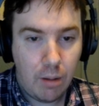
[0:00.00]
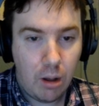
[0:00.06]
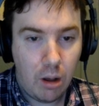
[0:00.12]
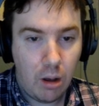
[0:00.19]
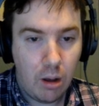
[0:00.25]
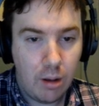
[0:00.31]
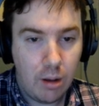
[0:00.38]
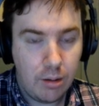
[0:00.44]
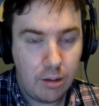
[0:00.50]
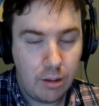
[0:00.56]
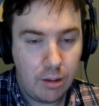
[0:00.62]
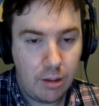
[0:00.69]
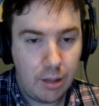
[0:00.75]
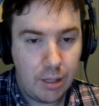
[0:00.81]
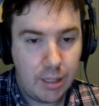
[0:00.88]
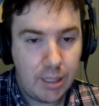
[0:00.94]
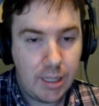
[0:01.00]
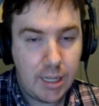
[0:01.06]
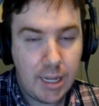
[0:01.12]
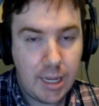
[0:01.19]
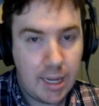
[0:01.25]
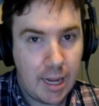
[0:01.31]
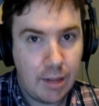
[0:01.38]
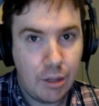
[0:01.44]
on the
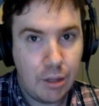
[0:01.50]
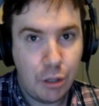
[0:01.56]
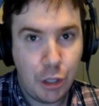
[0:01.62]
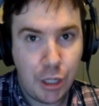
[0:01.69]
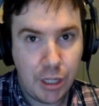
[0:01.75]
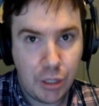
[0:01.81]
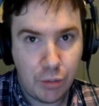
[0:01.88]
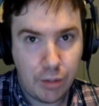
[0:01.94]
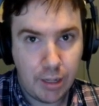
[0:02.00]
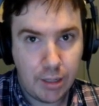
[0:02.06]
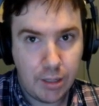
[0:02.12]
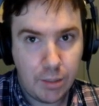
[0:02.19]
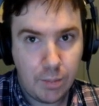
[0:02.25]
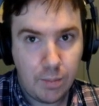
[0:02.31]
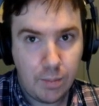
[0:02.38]
C and the G strings,